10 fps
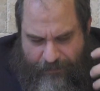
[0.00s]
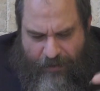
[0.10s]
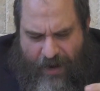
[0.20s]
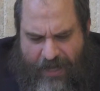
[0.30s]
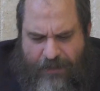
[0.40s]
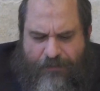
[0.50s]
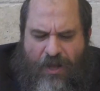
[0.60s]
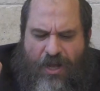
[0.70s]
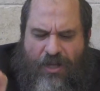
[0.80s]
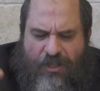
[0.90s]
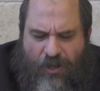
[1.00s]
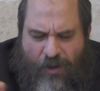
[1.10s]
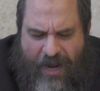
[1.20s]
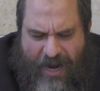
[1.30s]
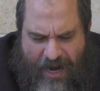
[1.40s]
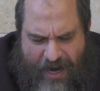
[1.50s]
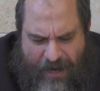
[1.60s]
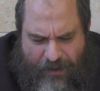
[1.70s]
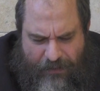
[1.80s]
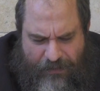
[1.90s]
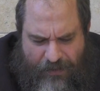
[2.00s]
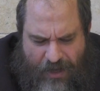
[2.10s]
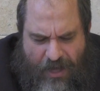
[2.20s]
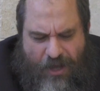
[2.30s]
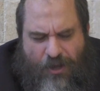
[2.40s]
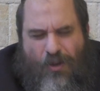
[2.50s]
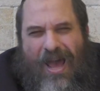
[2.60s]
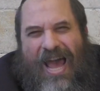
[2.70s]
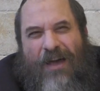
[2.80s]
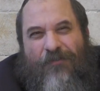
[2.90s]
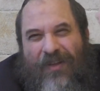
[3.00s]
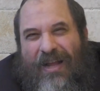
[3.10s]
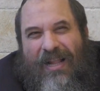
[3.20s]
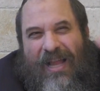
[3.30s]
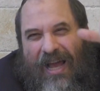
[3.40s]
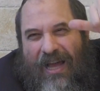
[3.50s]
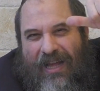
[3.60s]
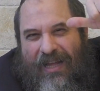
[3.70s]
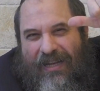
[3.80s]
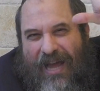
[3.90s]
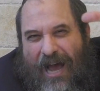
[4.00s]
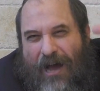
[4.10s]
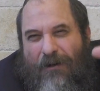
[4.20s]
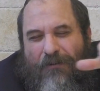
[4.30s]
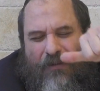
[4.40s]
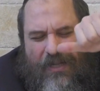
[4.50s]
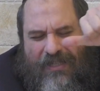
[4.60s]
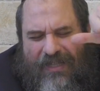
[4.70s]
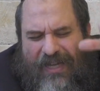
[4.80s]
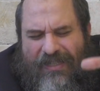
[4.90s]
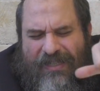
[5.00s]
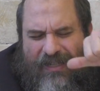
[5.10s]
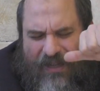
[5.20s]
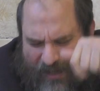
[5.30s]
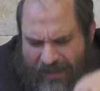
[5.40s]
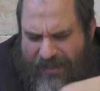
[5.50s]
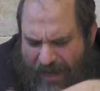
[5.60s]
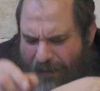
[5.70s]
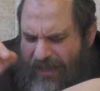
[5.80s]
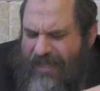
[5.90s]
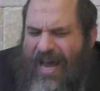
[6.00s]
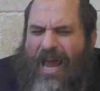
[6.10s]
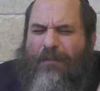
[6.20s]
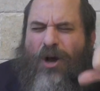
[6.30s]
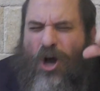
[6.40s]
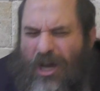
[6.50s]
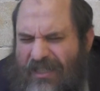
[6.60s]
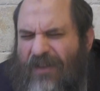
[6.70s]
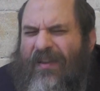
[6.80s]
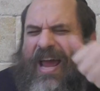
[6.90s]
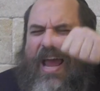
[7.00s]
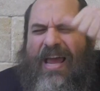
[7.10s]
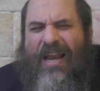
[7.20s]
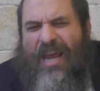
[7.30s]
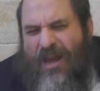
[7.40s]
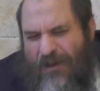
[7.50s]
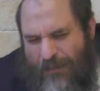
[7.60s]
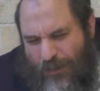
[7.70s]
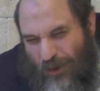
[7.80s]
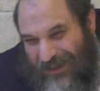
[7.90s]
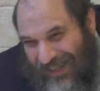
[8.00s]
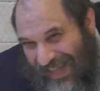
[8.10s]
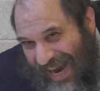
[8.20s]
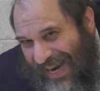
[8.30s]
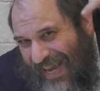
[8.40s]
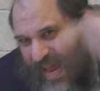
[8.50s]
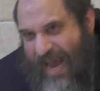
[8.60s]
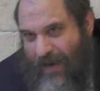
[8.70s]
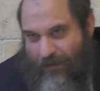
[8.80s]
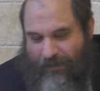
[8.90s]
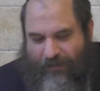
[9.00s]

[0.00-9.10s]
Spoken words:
Right? So here you have, now it says the same Efraim, Chazer v'hed, he brought the light again